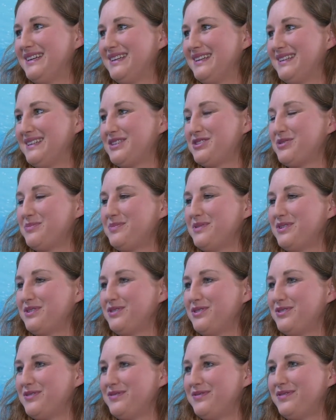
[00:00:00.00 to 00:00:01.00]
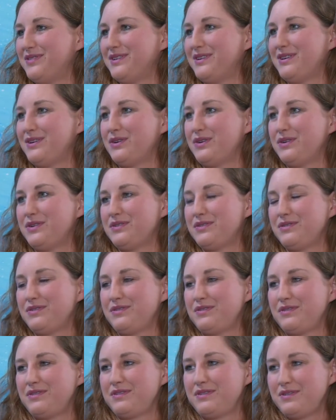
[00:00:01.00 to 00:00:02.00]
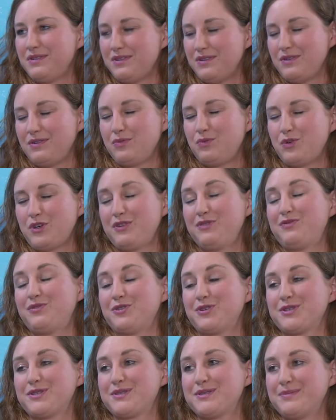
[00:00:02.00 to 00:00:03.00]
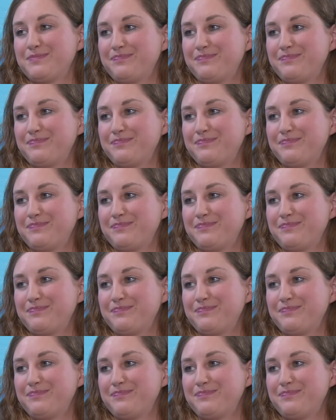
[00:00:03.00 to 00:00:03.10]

the topic of workforce.